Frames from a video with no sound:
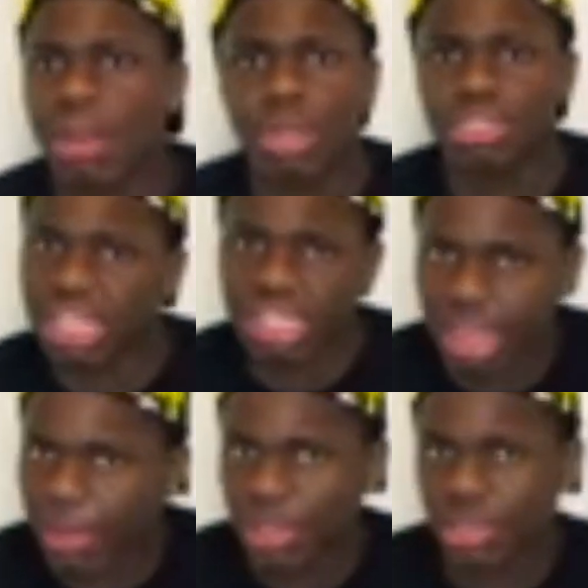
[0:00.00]
I'm not taking
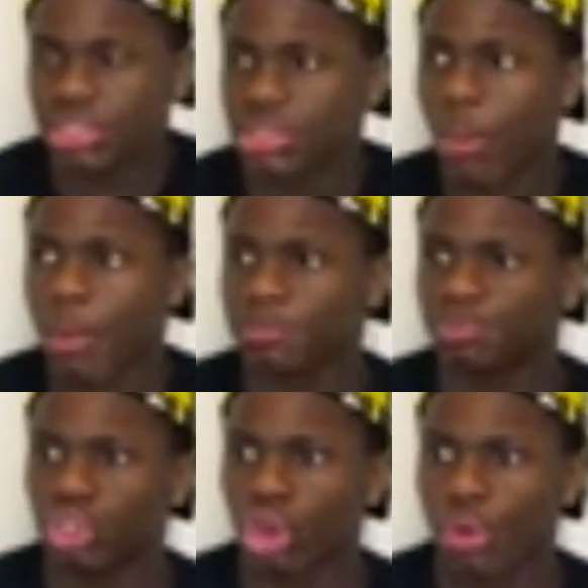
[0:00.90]
that because,
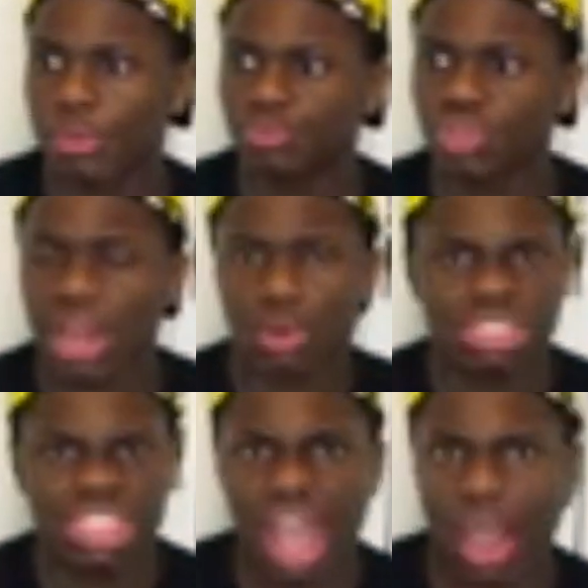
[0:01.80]
you know, I don't
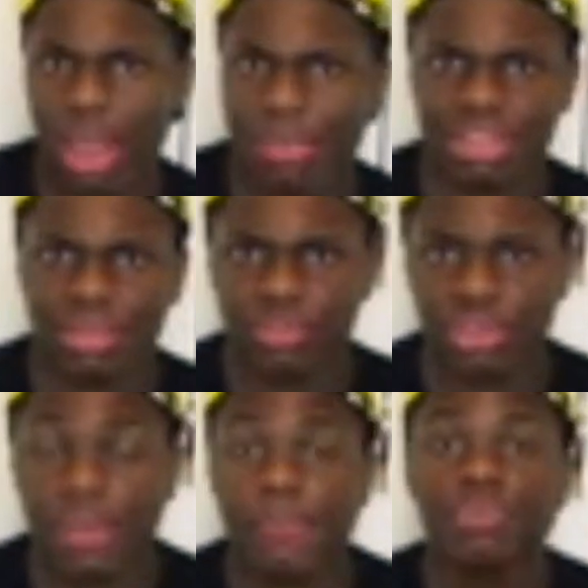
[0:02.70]
see how I made them
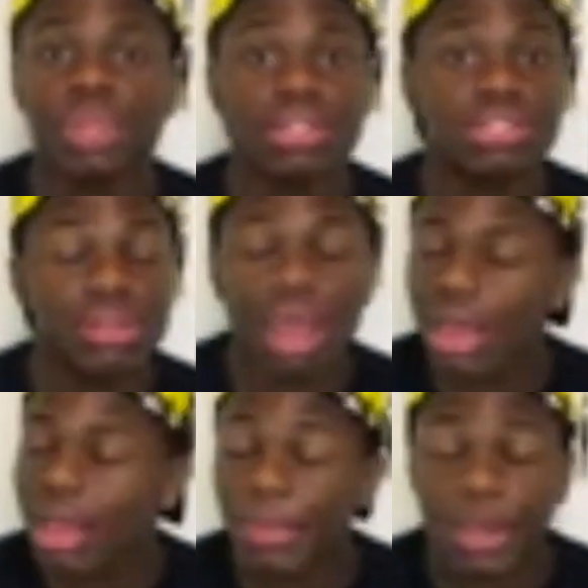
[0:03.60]
feel that. It's
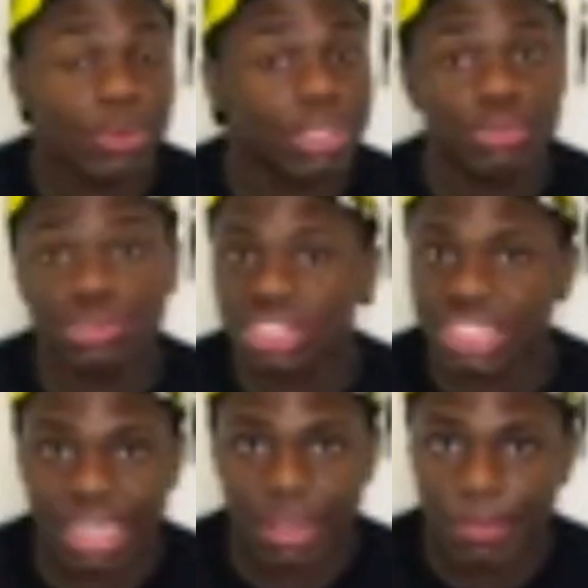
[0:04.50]
not about what you
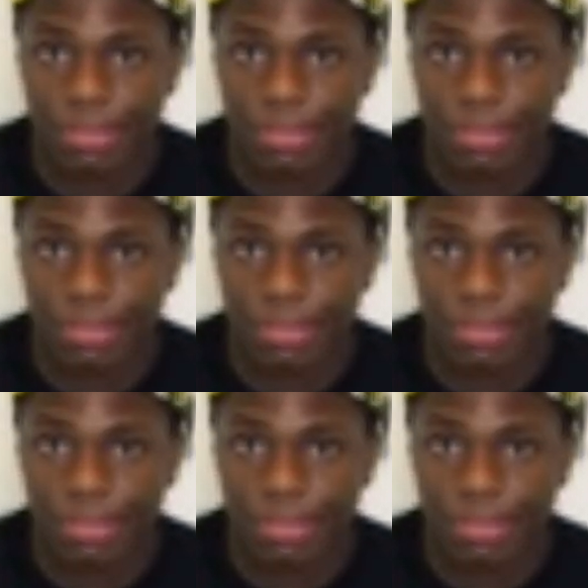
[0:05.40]
see.